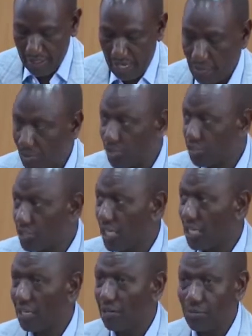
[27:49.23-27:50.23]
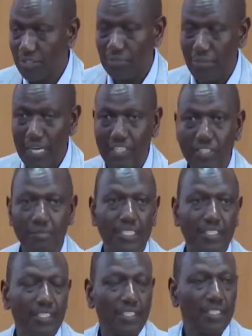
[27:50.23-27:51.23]
I will share with the
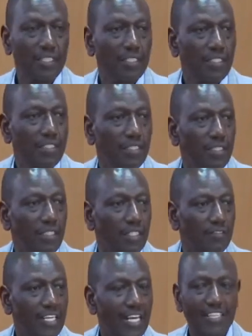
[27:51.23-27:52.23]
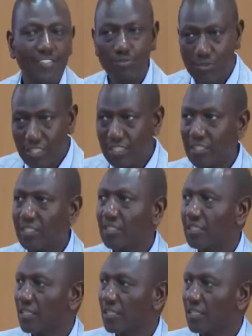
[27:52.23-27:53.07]
management, even as we